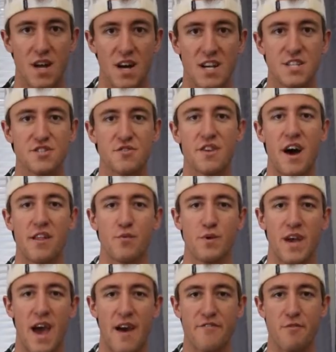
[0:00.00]
So now that
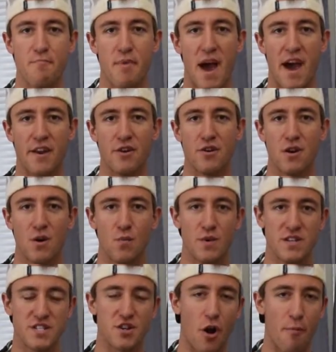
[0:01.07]
we have the batter, we
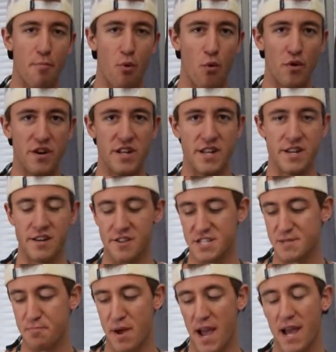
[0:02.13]
can start pouring it into
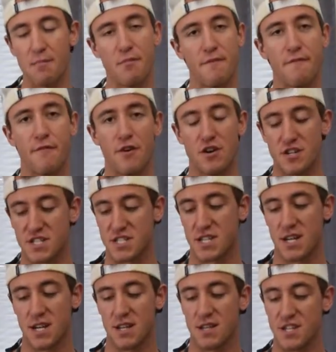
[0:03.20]
this pan. But
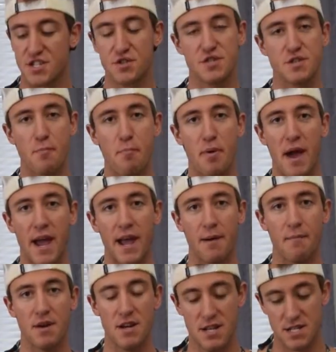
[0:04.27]
first, let's use some
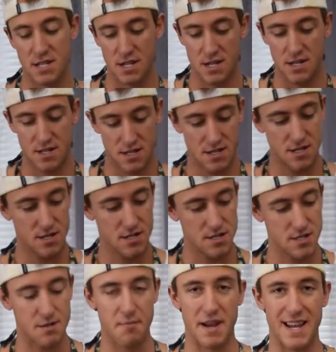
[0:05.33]
Pam
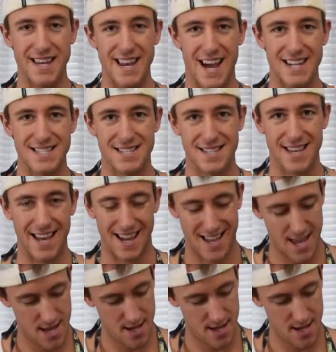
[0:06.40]
to make it non-stick.